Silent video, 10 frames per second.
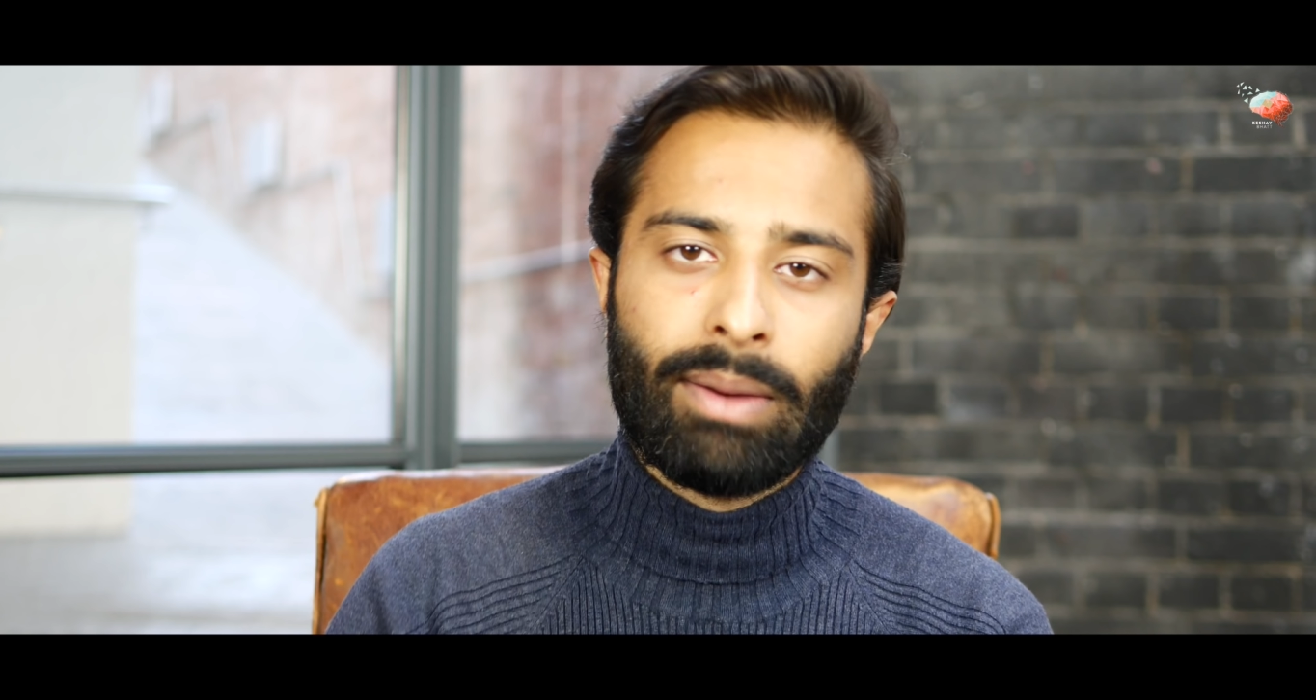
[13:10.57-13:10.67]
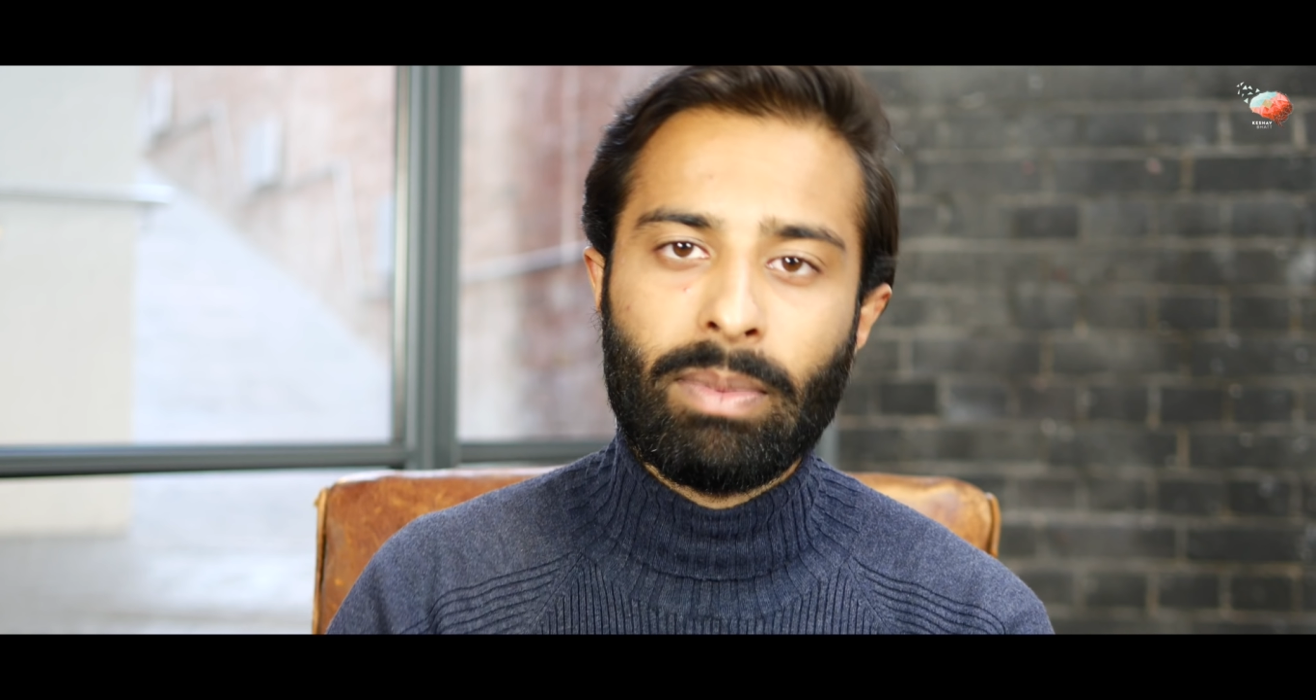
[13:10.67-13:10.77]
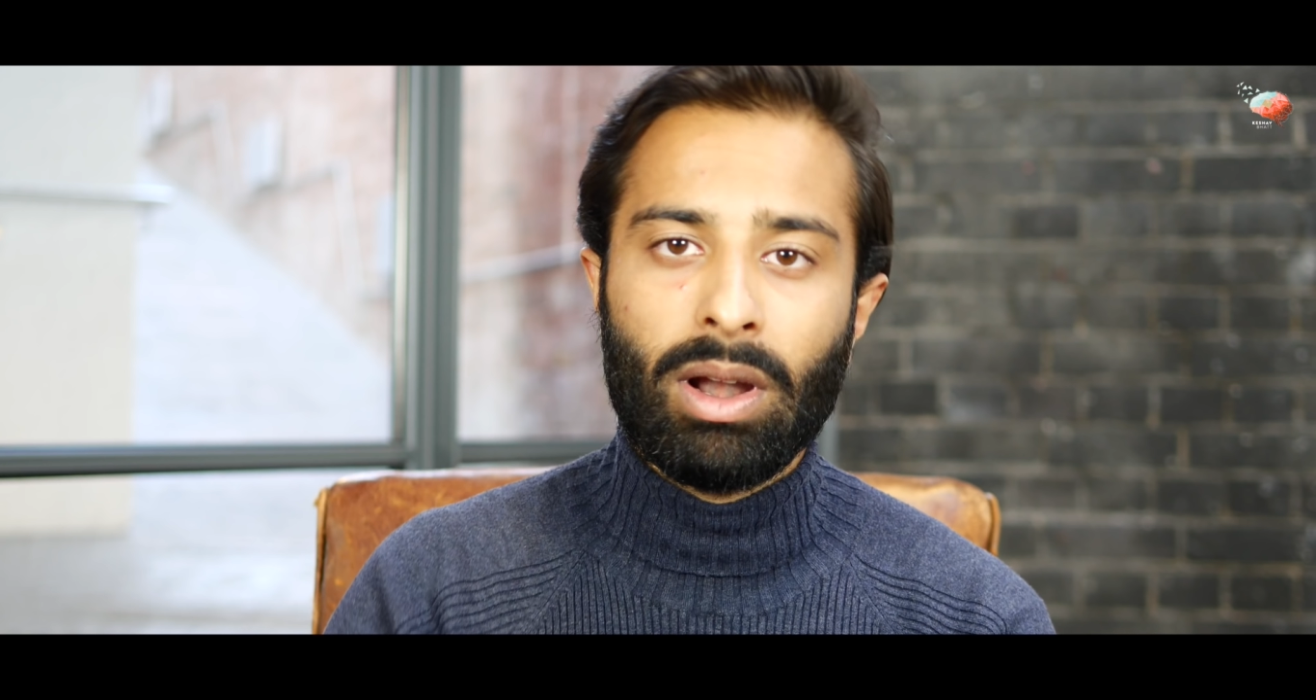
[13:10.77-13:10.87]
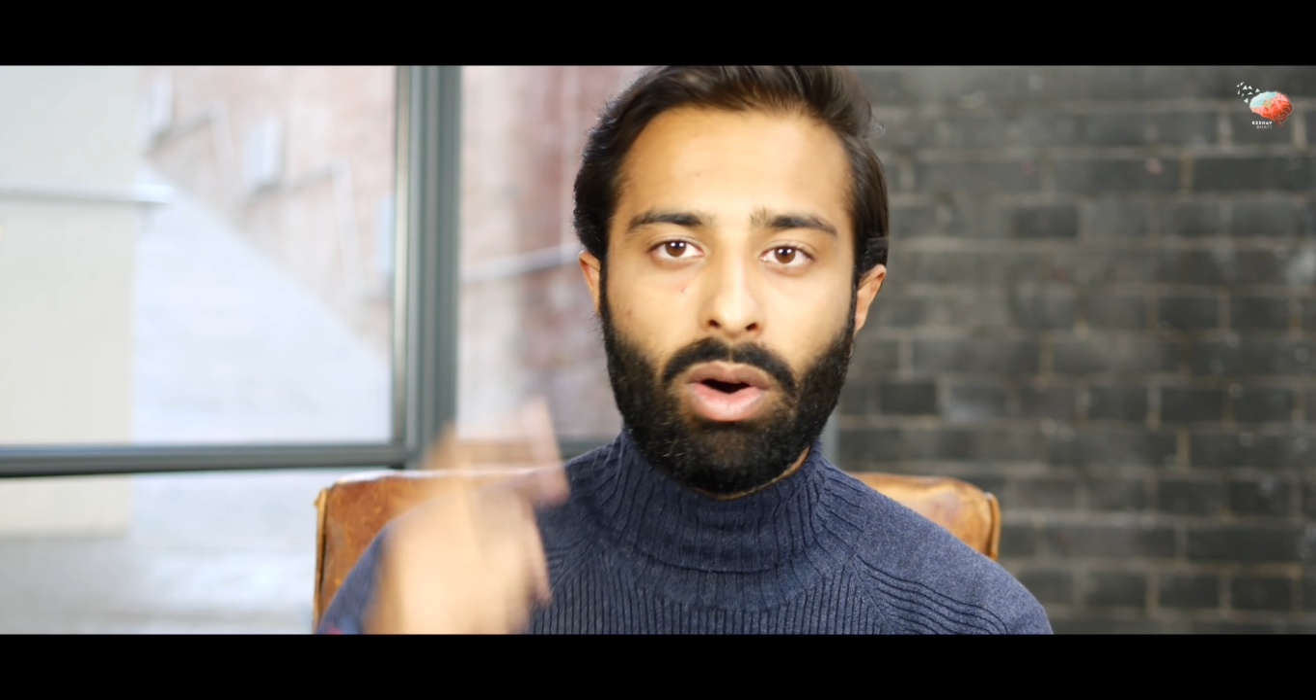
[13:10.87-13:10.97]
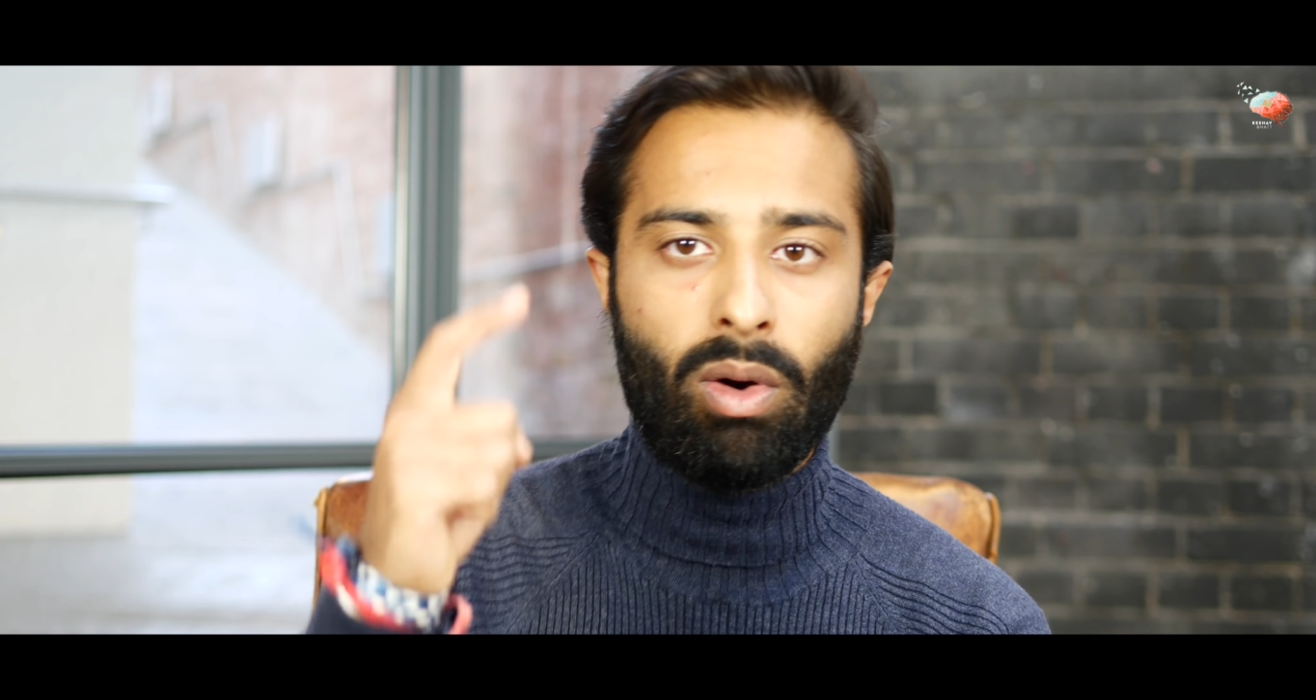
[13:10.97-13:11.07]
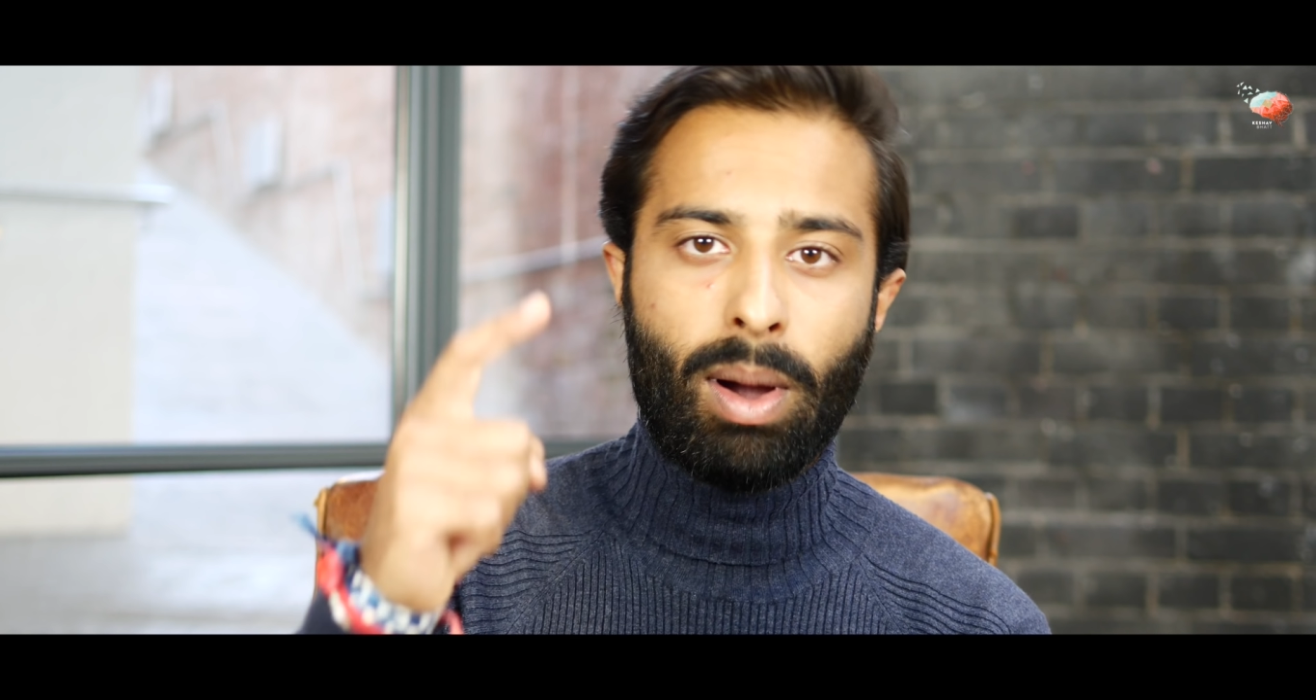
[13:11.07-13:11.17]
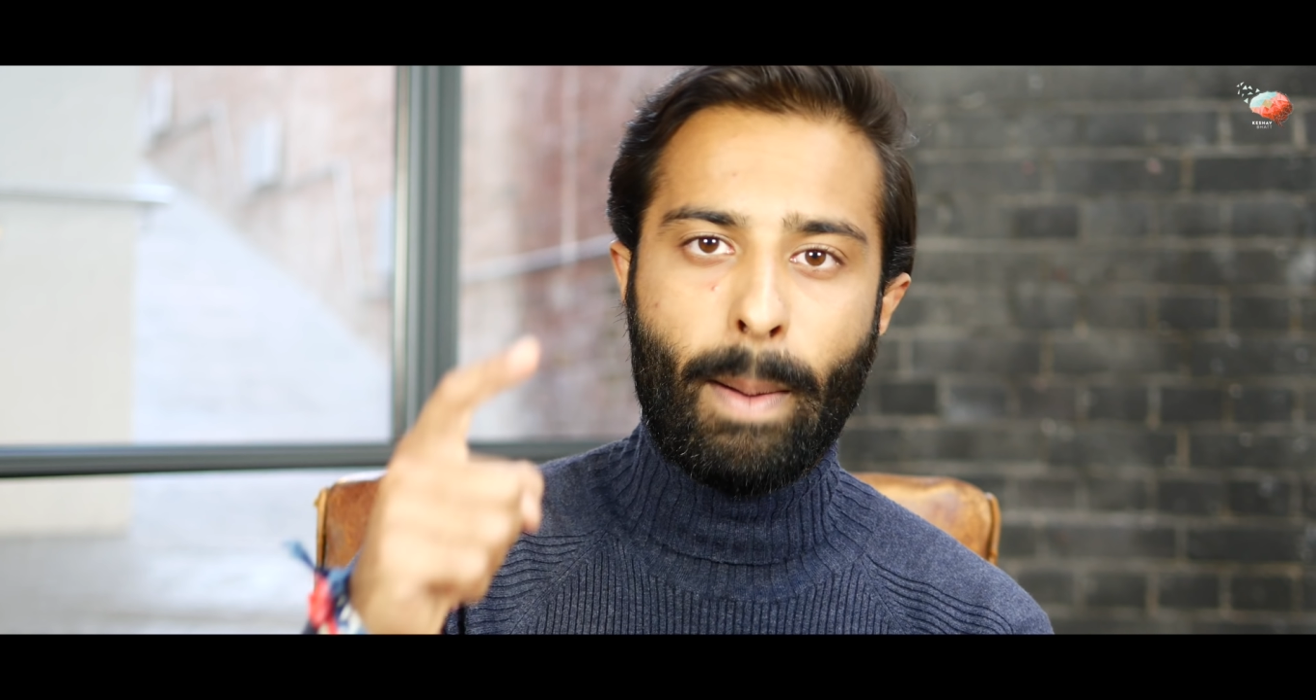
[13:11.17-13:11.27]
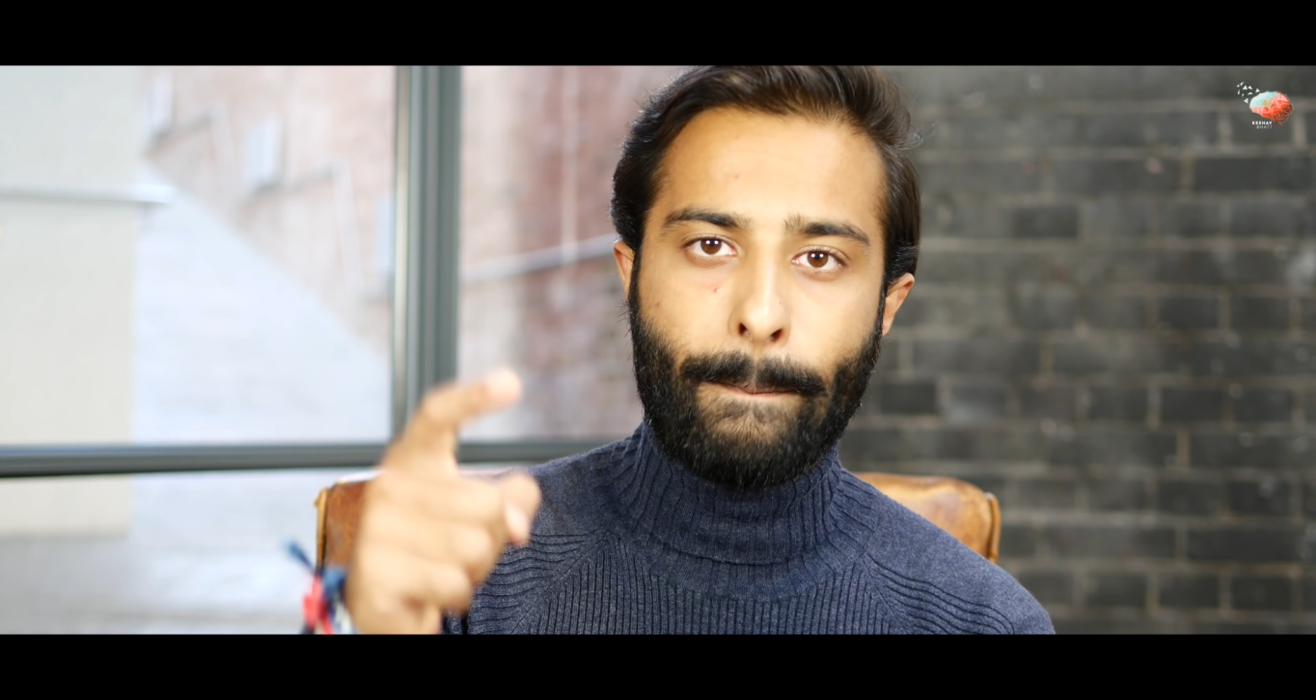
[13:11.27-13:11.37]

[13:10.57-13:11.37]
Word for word: down below.